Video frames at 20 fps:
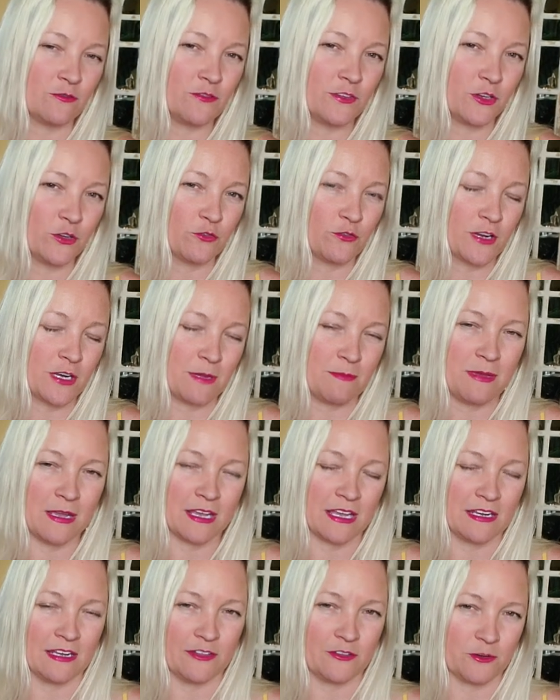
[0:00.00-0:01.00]
feel free to pick
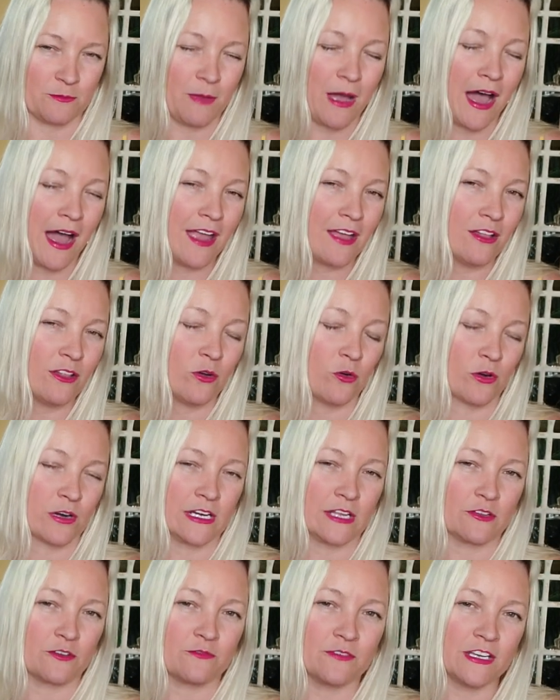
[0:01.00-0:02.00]
another pile or
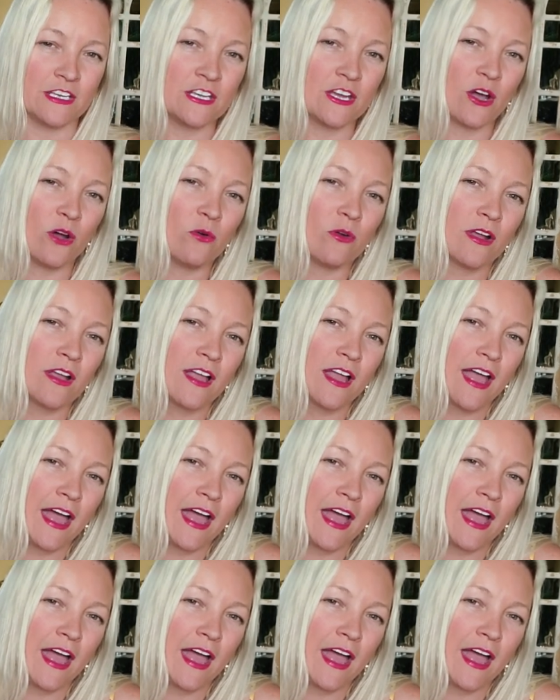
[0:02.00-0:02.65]
another video.